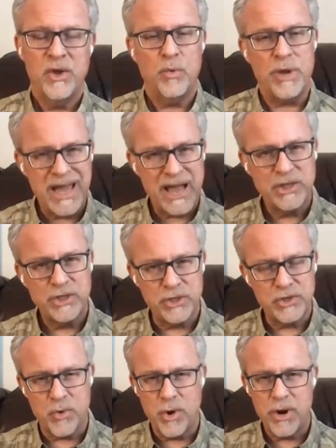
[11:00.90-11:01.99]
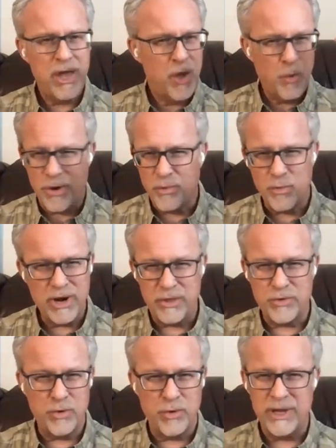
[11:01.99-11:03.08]
Is. We catch the story, we
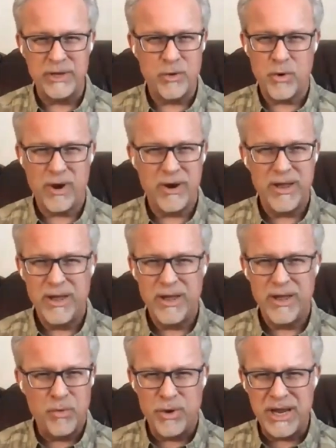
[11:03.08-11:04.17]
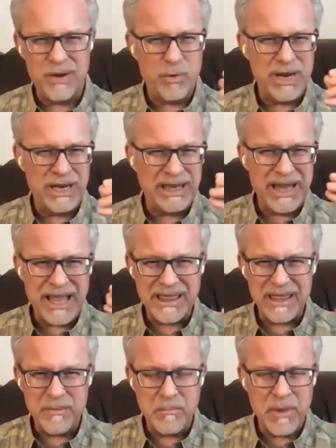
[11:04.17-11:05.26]
run it through inquiry, we
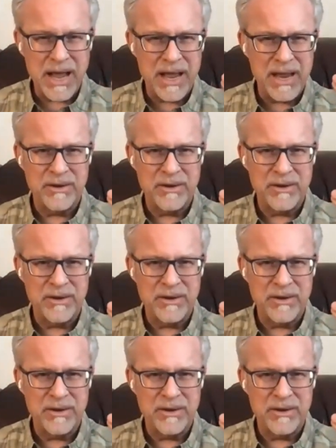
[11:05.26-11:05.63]
help the